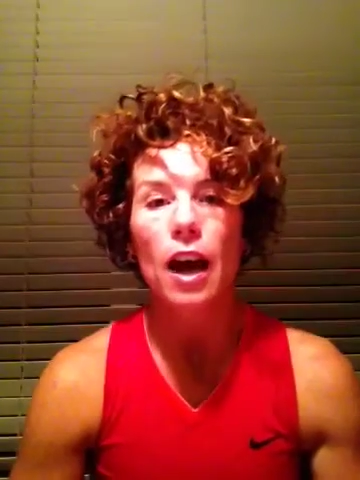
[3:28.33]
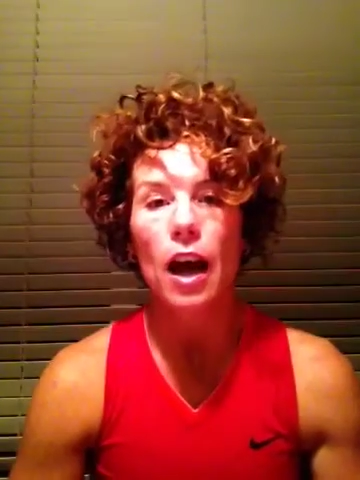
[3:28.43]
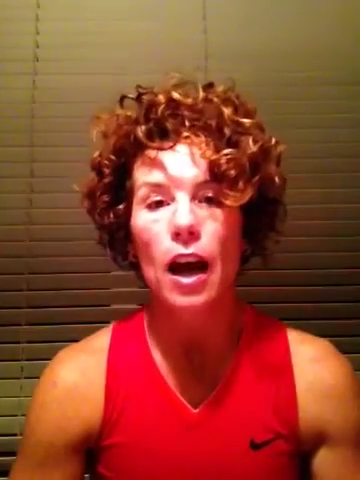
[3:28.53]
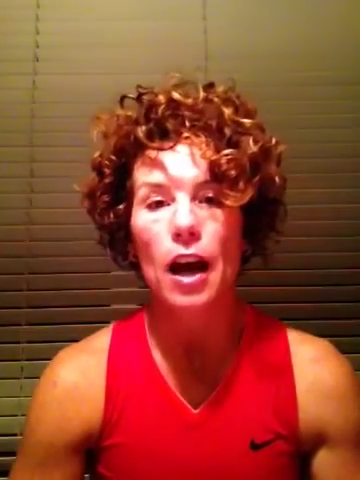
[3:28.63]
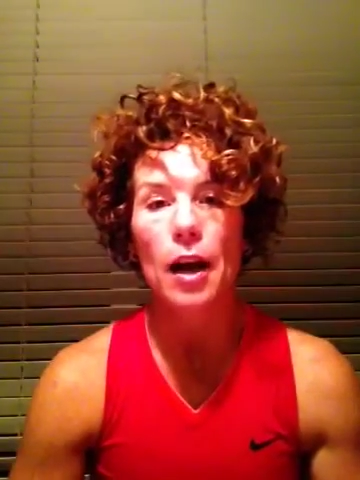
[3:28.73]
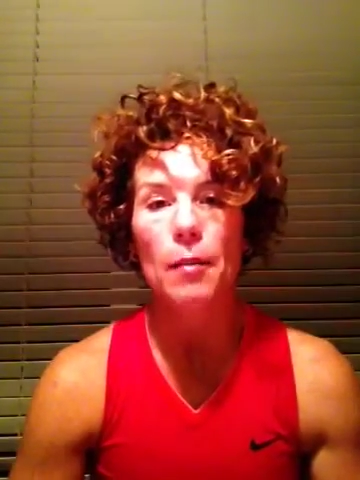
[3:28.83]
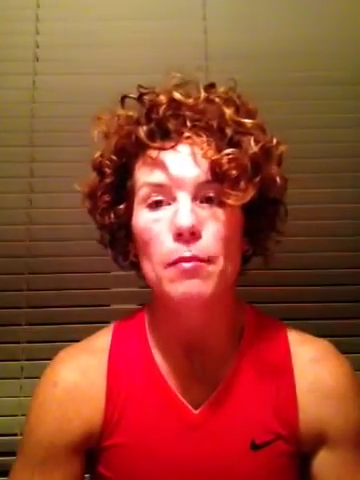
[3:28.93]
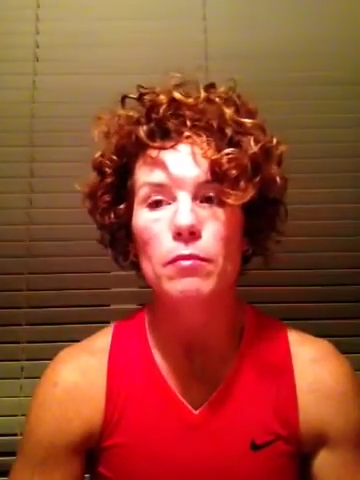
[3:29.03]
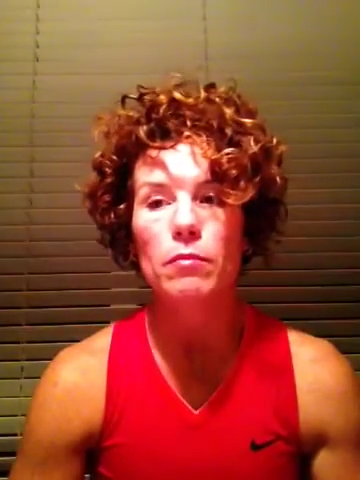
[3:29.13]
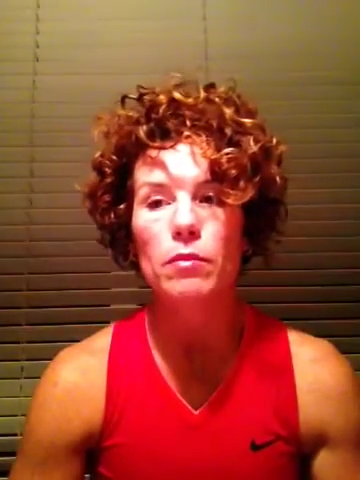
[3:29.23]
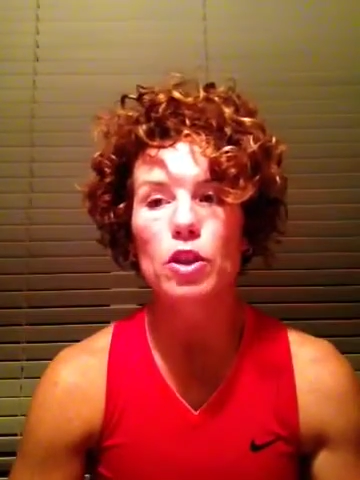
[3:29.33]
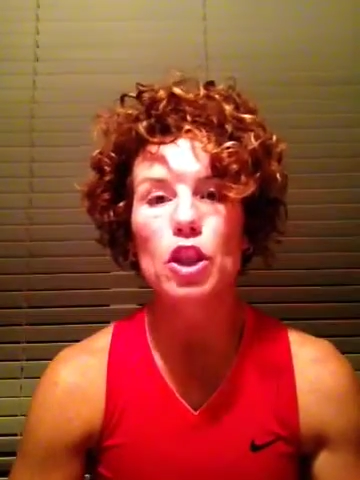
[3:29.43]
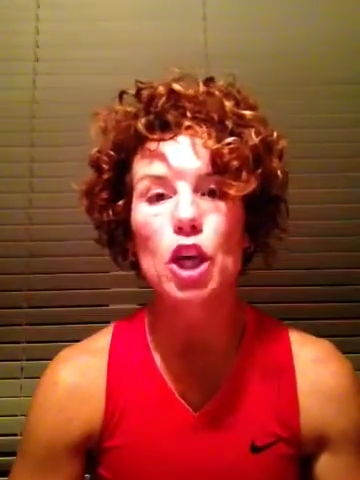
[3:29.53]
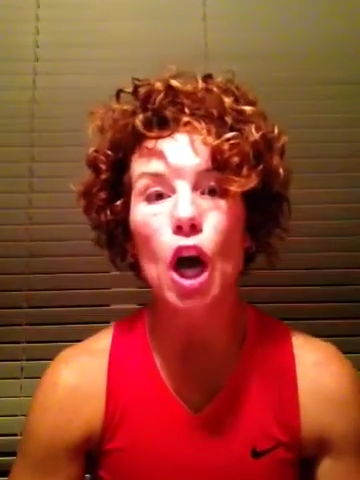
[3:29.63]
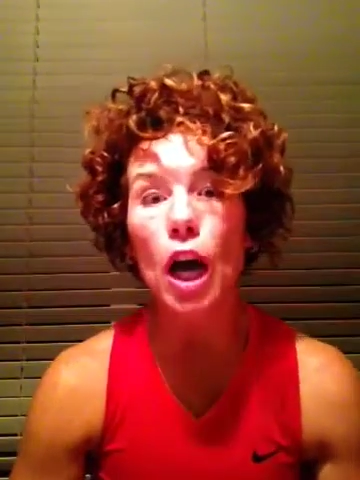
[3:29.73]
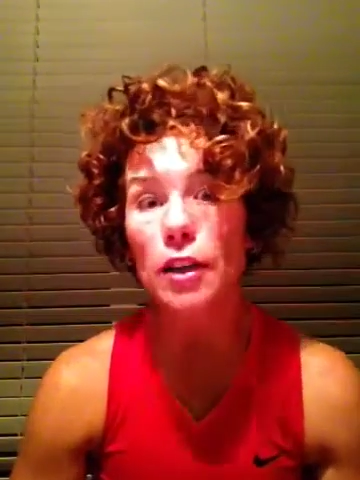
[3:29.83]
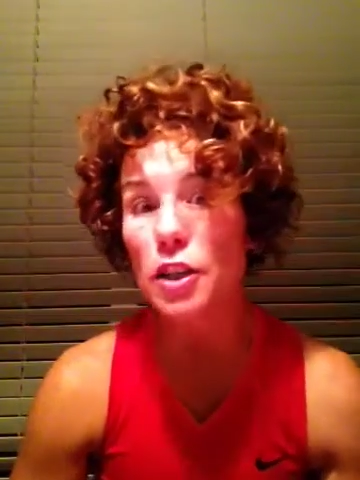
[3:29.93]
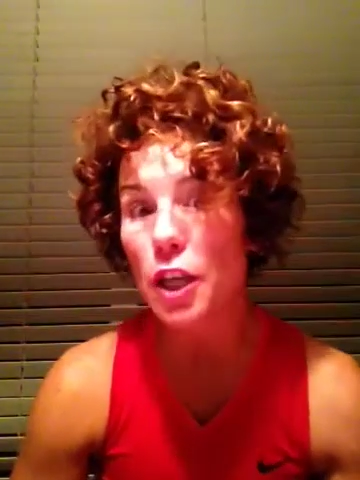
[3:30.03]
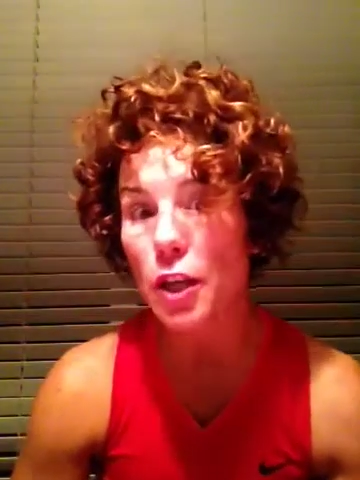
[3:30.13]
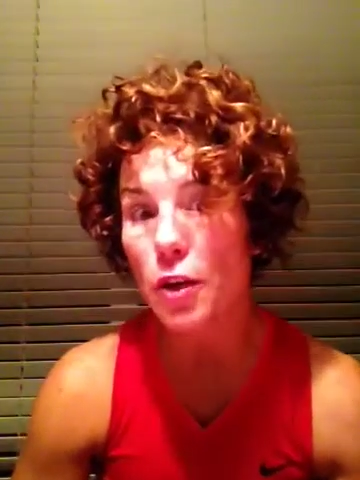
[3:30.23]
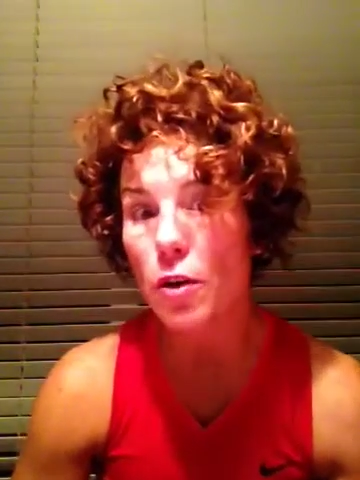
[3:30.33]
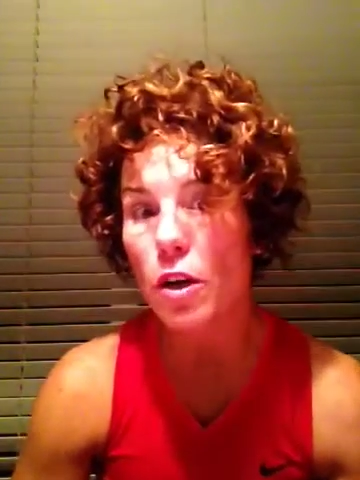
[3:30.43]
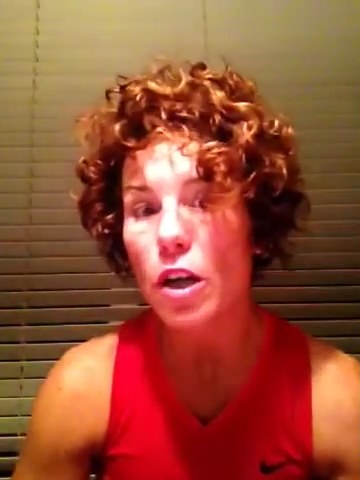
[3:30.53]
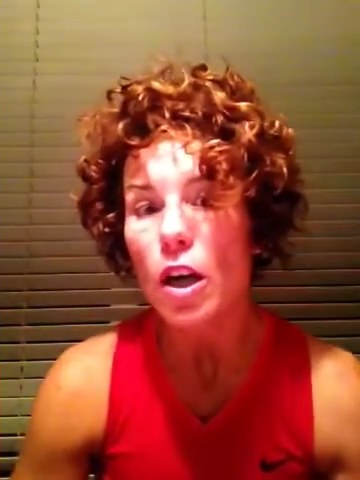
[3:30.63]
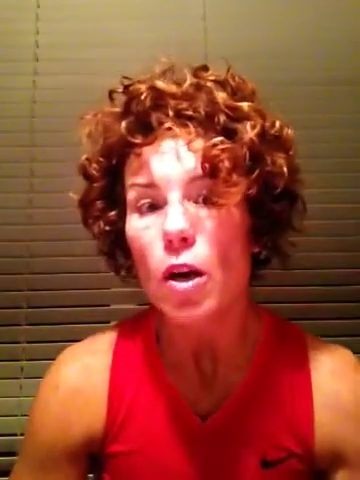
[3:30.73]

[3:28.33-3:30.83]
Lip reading: taught to,